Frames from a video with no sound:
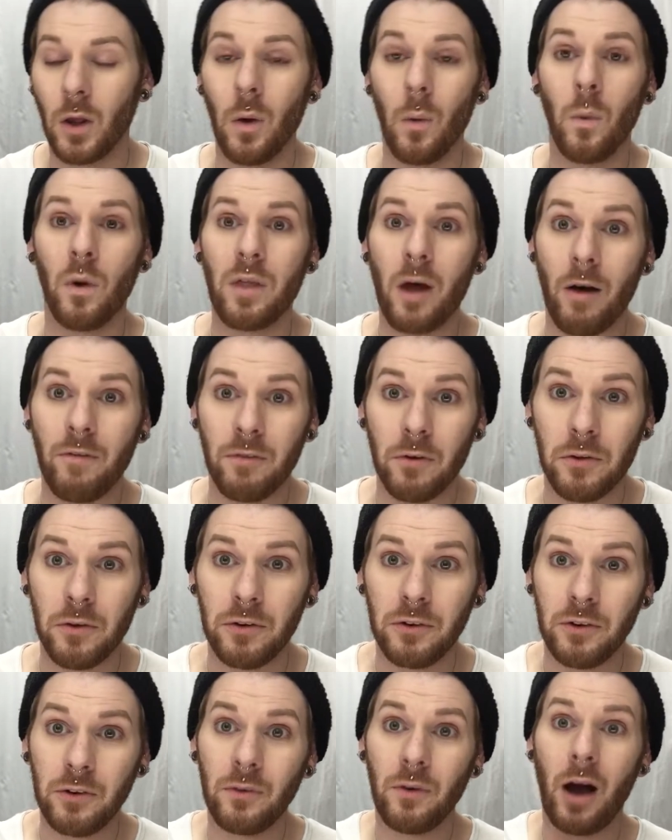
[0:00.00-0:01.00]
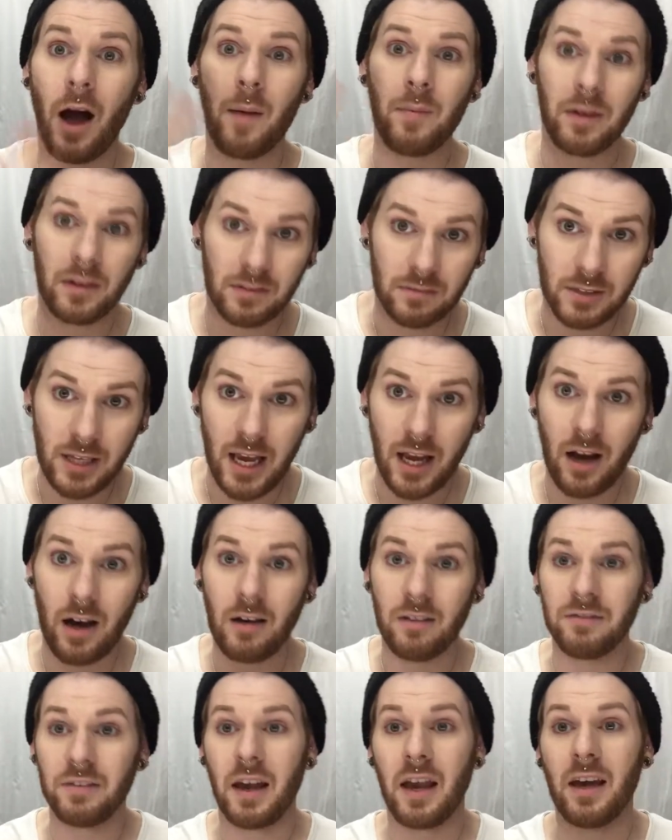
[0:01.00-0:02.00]
without further ado, I'm going to take
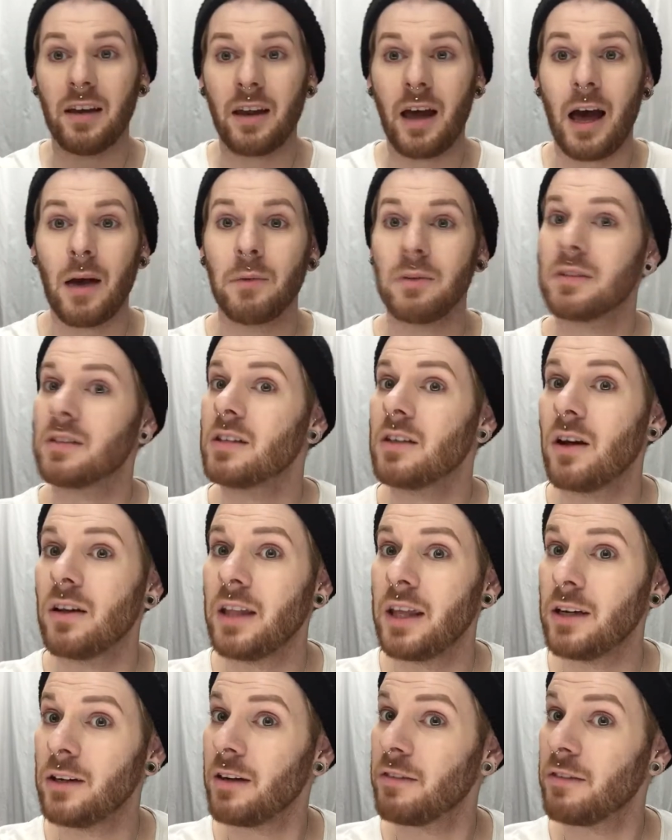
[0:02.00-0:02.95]
off, and I will see y'all later.